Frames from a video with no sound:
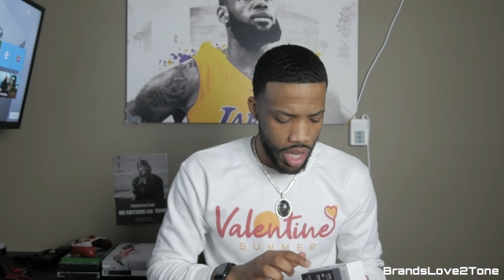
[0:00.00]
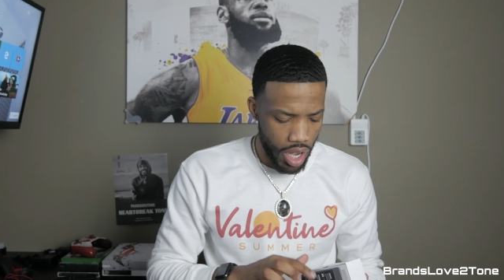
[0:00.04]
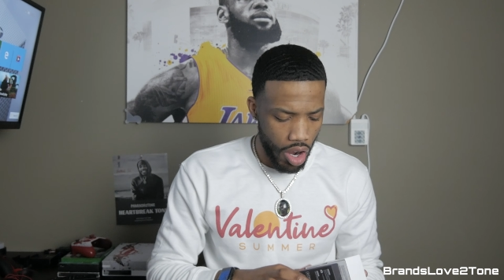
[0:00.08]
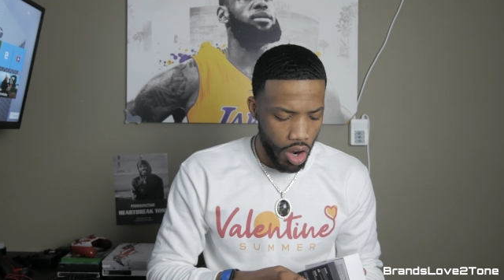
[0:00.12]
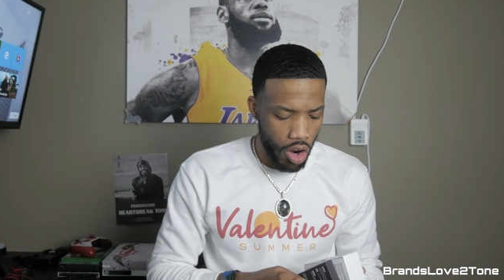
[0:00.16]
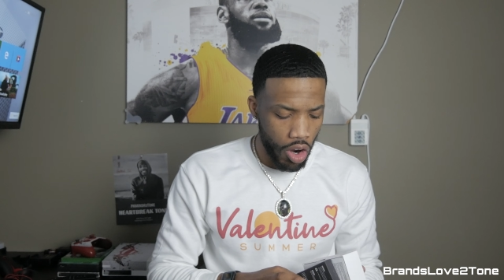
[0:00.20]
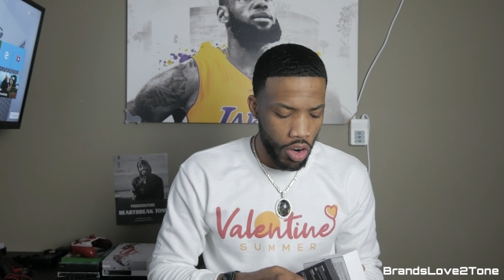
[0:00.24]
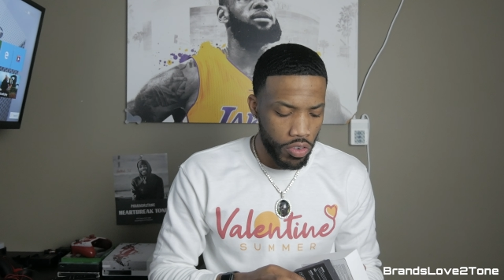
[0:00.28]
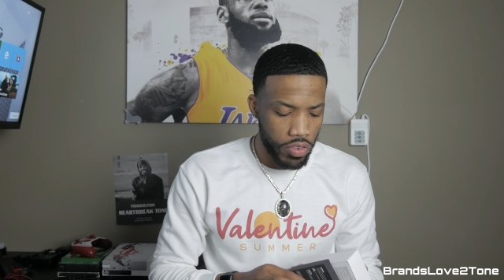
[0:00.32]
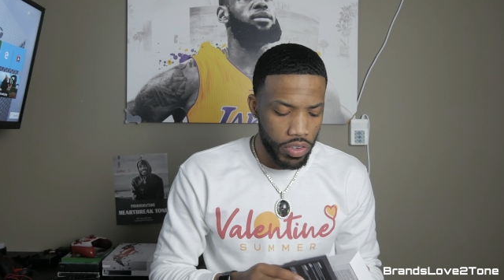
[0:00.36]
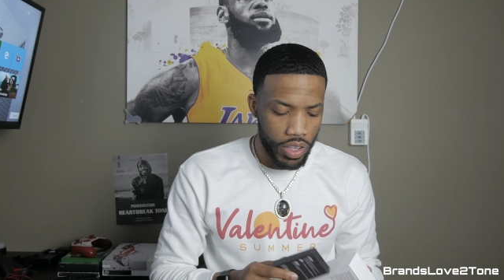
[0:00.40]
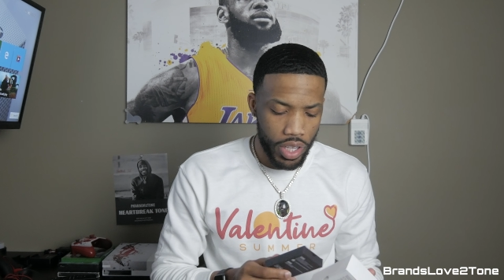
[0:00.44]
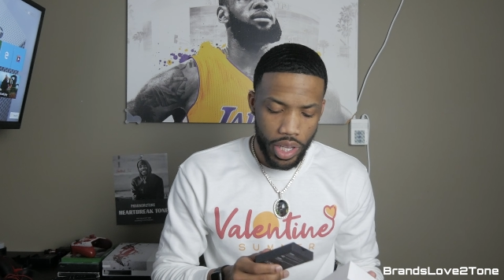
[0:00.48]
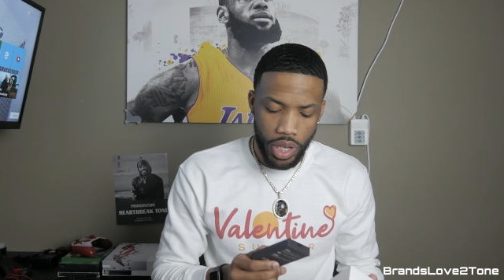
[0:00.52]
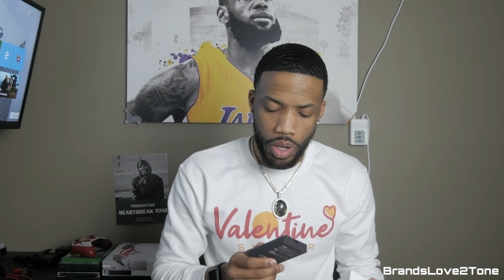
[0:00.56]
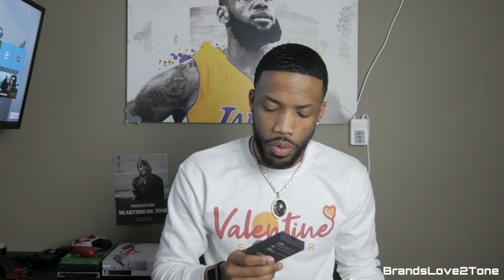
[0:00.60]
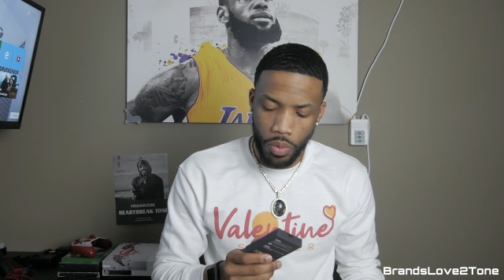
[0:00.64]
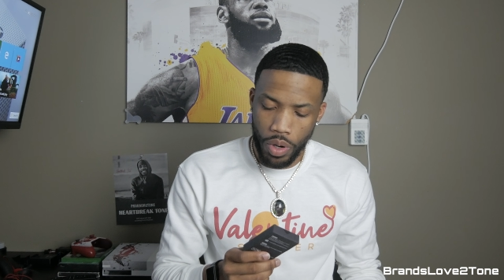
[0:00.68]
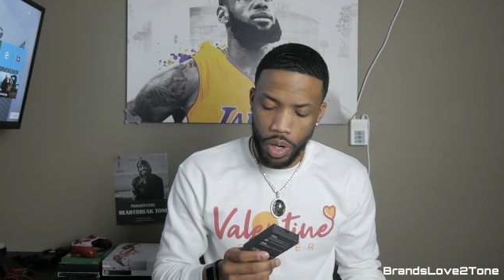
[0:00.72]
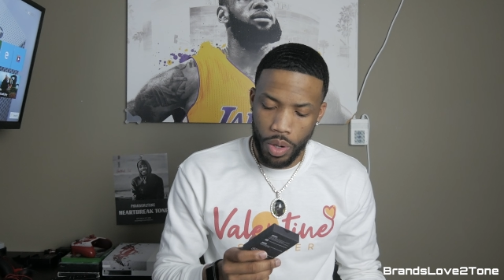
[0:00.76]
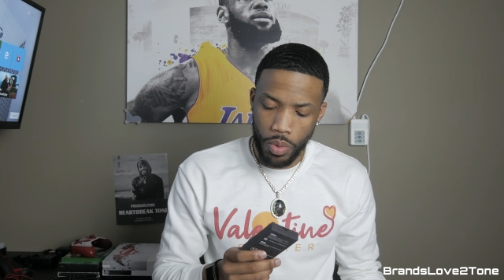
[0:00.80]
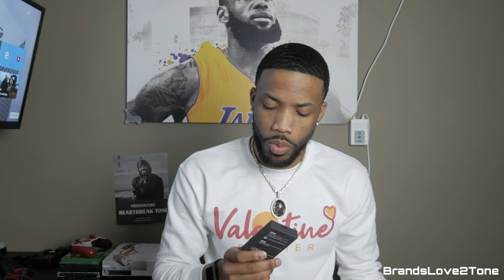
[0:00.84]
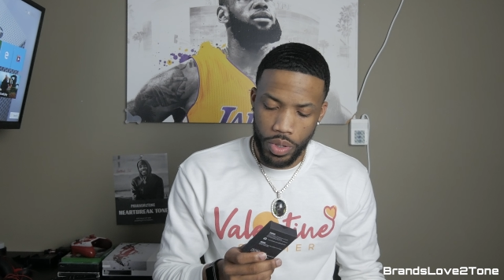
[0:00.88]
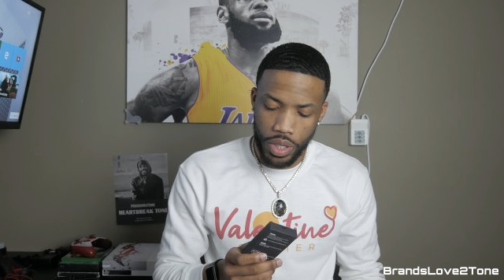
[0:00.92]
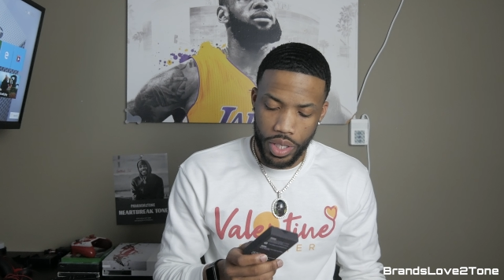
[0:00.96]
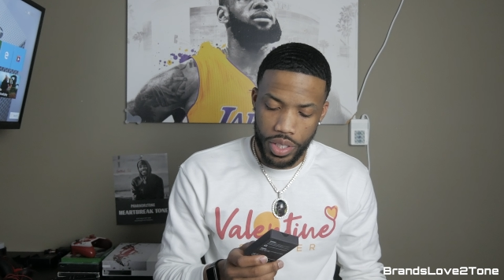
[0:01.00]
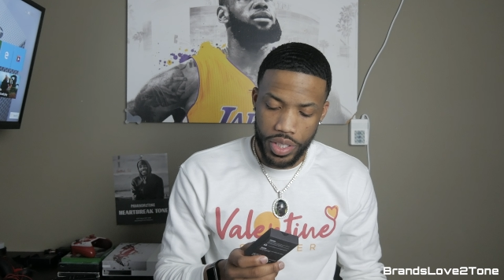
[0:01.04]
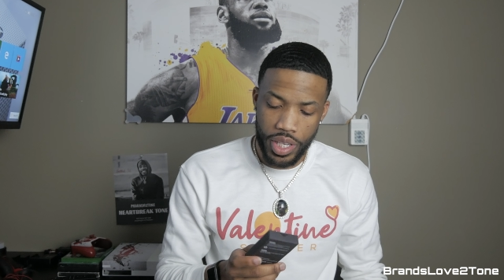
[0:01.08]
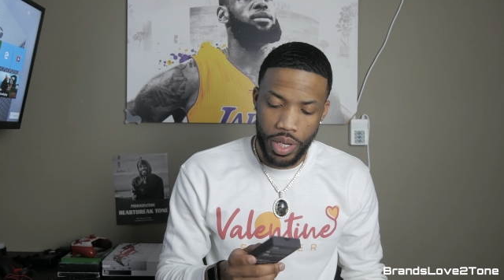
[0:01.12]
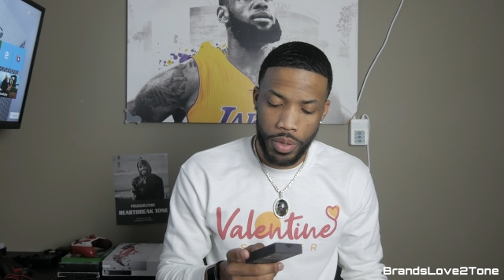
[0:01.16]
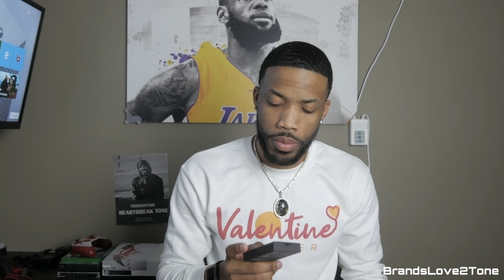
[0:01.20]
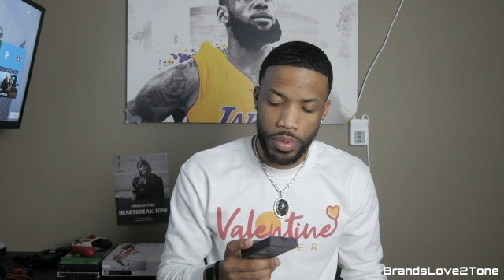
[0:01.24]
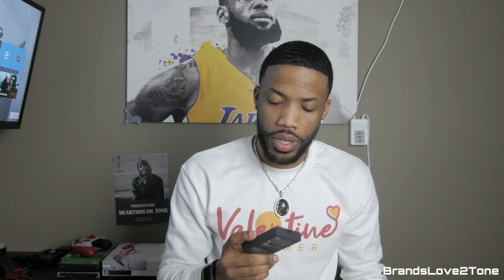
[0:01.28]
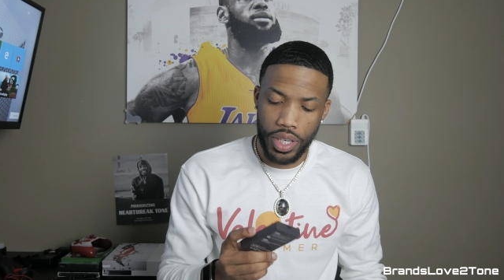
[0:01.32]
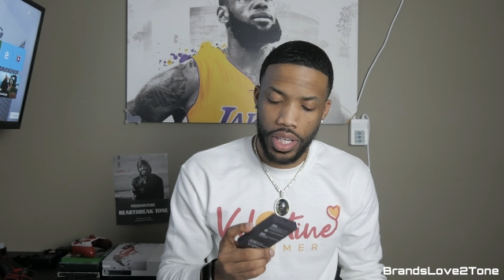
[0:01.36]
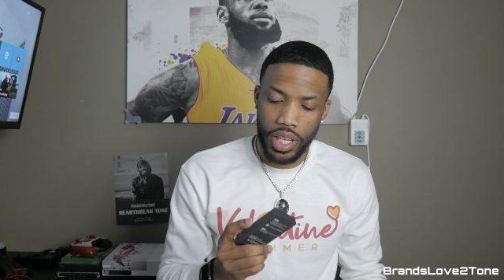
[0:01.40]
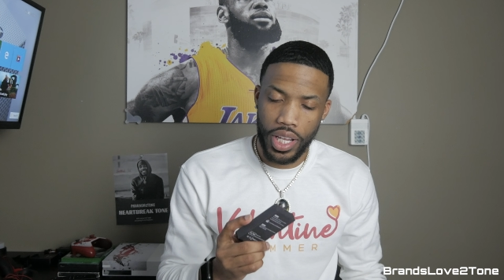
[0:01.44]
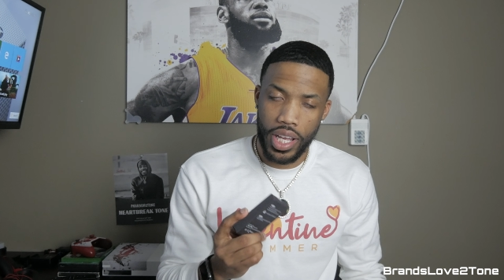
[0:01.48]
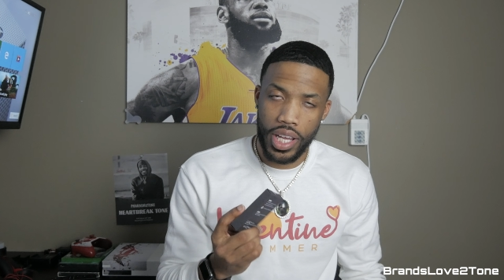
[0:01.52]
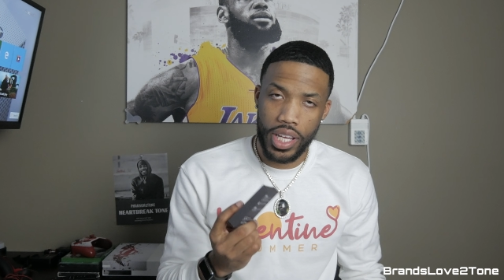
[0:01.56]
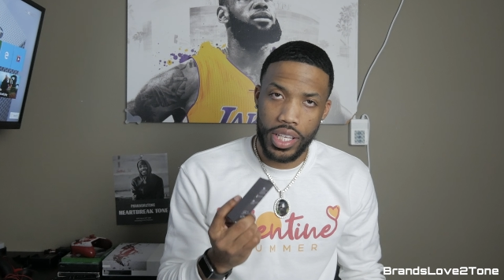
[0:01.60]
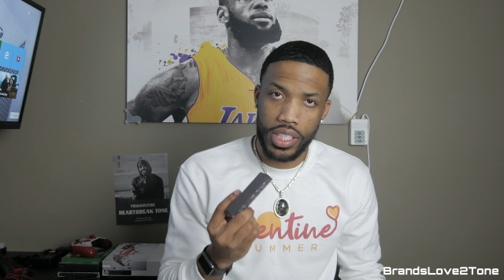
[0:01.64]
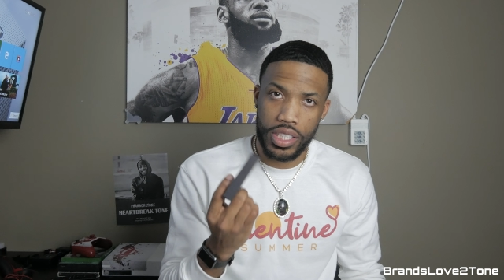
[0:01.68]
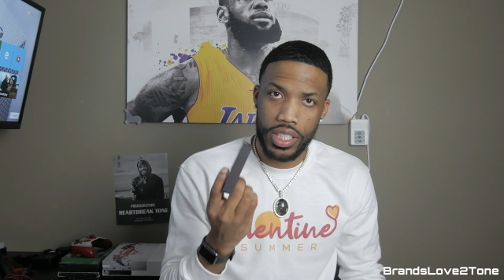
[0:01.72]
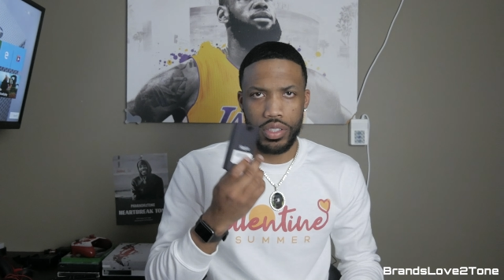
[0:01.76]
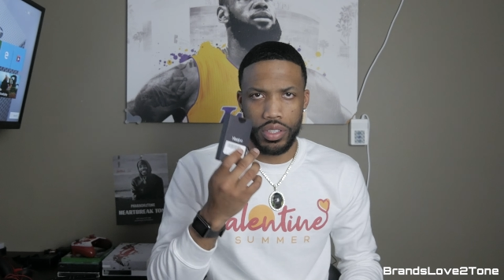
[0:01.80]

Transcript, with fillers: Uh, hopefully it worked with a tempered glass,